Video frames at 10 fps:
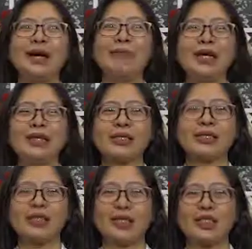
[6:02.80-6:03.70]
topic
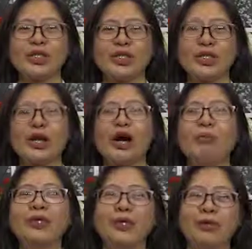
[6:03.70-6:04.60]
suggestion,
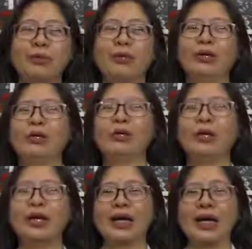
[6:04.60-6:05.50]
comment down
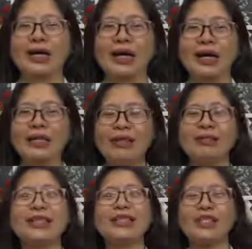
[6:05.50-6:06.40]
below. Again,
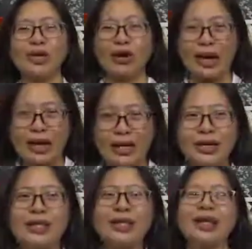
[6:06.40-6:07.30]
this is Doc Ann
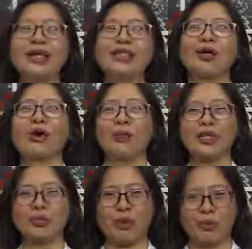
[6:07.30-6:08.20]
Gonzales.
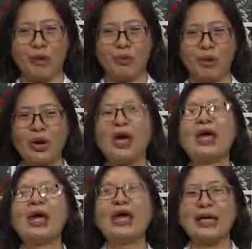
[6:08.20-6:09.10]
Always remember,
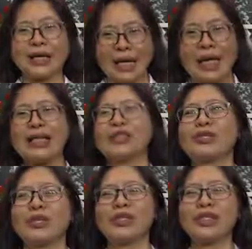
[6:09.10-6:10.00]

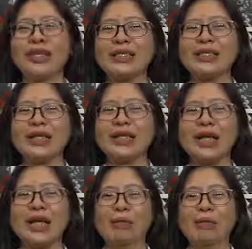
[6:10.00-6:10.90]
cancer is just a
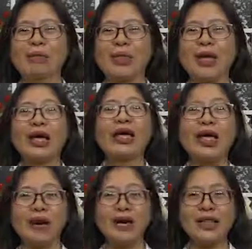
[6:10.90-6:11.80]
name.
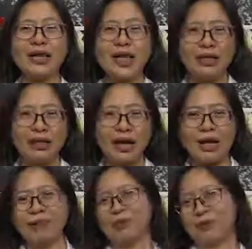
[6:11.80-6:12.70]
Here at the Healthy
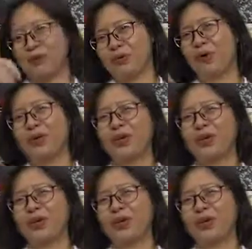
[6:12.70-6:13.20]
Life, go